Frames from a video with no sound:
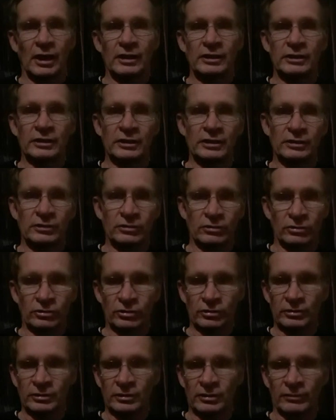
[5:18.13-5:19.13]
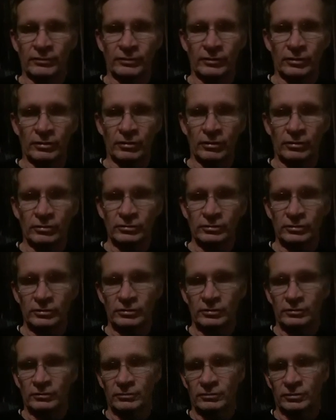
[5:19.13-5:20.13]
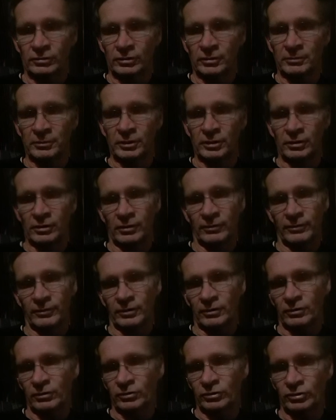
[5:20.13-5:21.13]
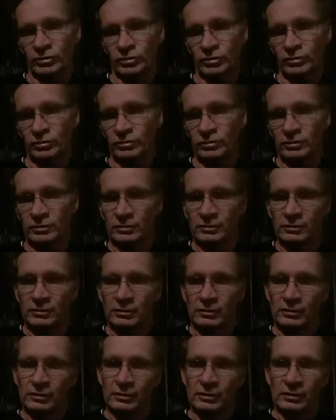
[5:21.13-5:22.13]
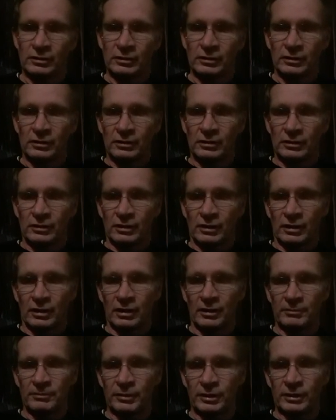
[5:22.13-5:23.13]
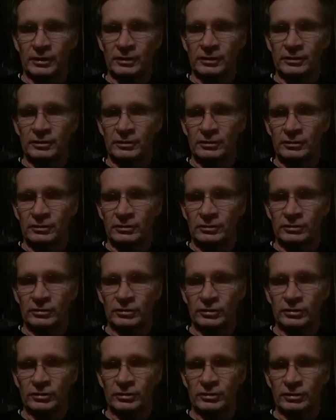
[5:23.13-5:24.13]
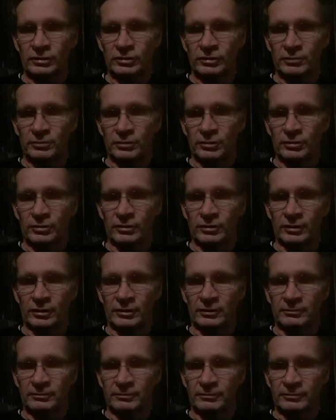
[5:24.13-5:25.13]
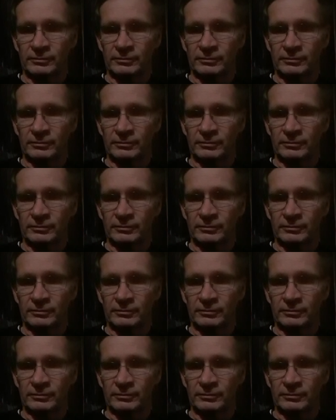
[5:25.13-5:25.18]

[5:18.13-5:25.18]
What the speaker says: it is also in Afrikaans, because I'm in an Afrikaans church, I bring it just as smoothly.